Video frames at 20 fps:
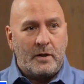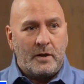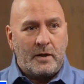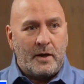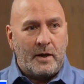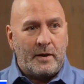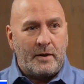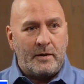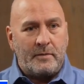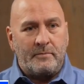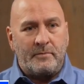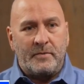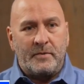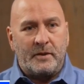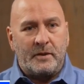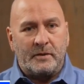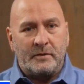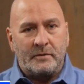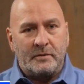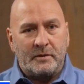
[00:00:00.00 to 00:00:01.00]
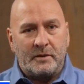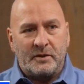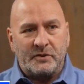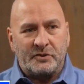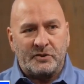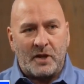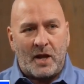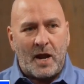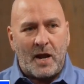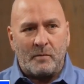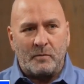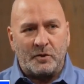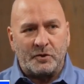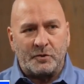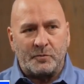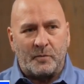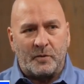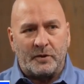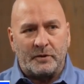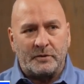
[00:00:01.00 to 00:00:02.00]
And the
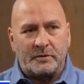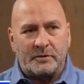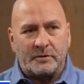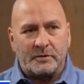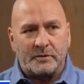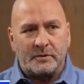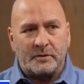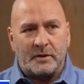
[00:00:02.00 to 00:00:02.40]
establishment